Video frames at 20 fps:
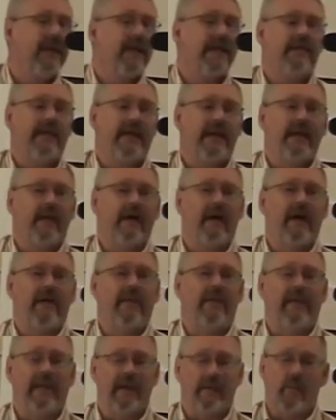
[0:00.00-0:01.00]
that
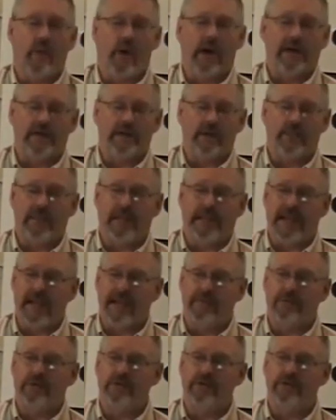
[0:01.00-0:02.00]
they want to be
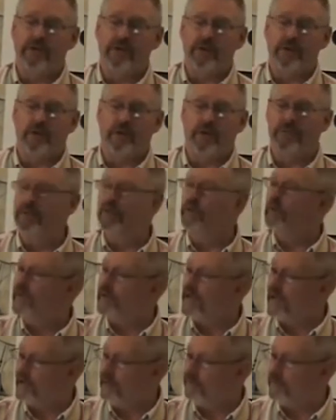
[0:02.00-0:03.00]
able to
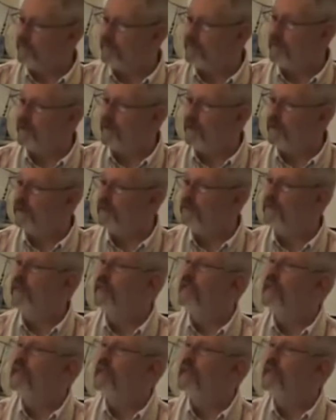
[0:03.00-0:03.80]
communicate with Earth